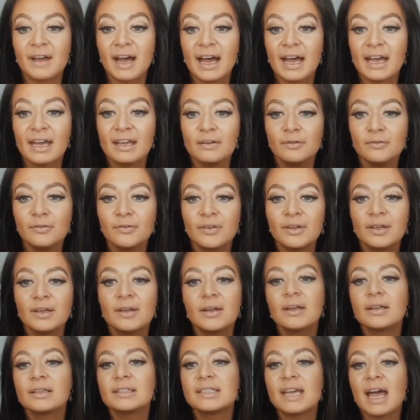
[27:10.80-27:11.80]
5
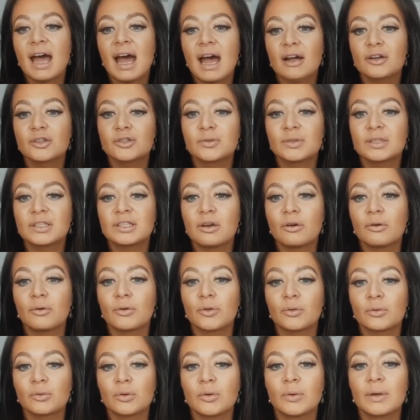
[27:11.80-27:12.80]
to actually
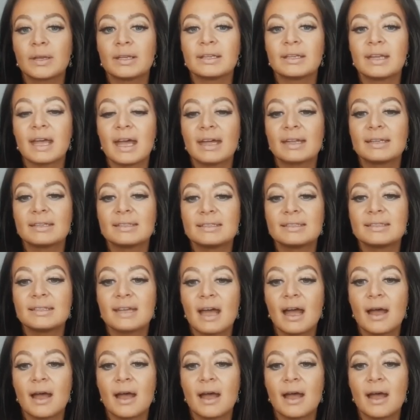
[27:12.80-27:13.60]
go through and